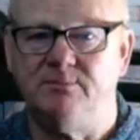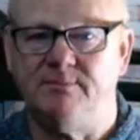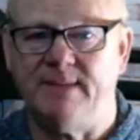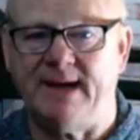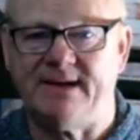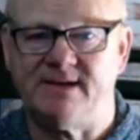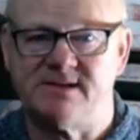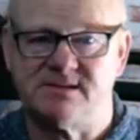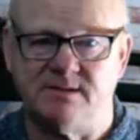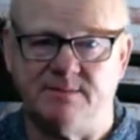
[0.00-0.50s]

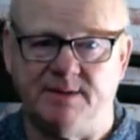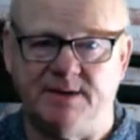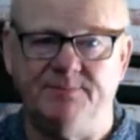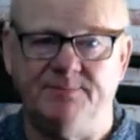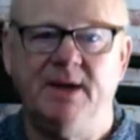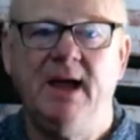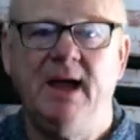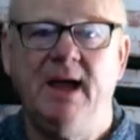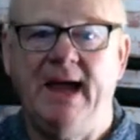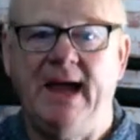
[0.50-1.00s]

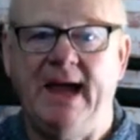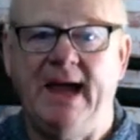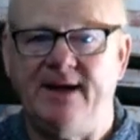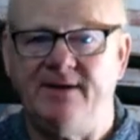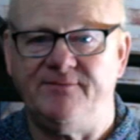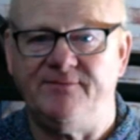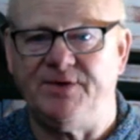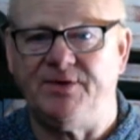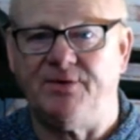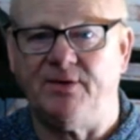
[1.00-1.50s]
maximum out
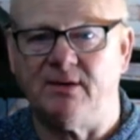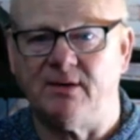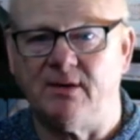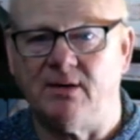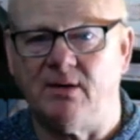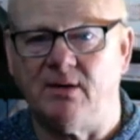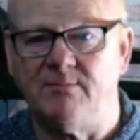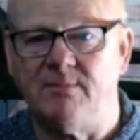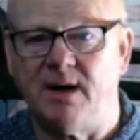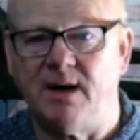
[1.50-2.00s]
of your
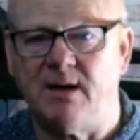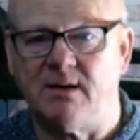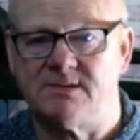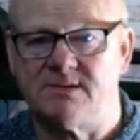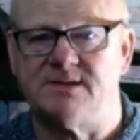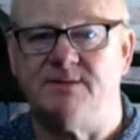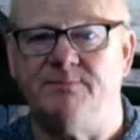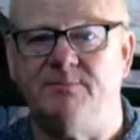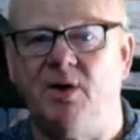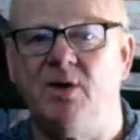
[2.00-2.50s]
online marketing,